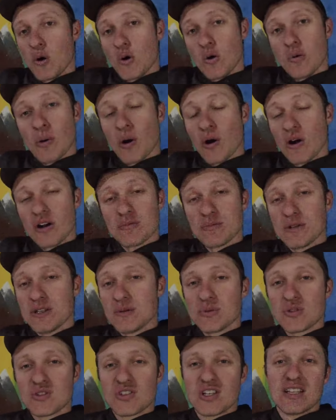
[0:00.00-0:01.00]
pole barn
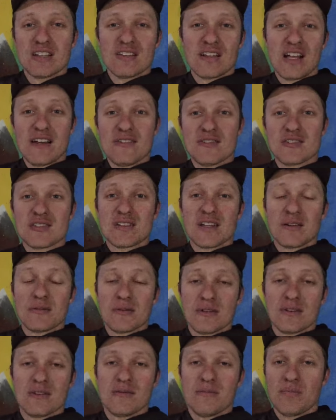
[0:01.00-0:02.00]
people say the life
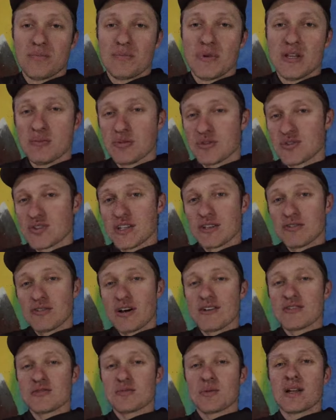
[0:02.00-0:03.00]
people say the
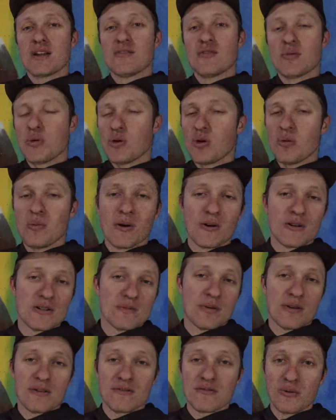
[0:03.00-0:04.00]
lifespan of a pole barn
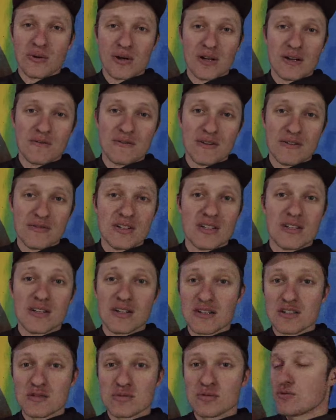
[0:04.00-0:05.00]
is probably 40 to 50
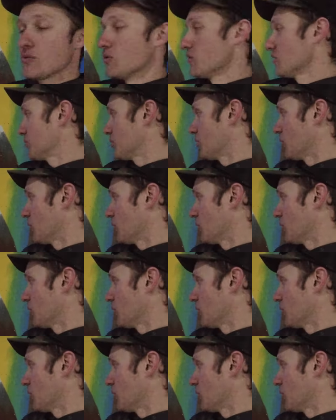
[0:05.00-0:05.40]
years before the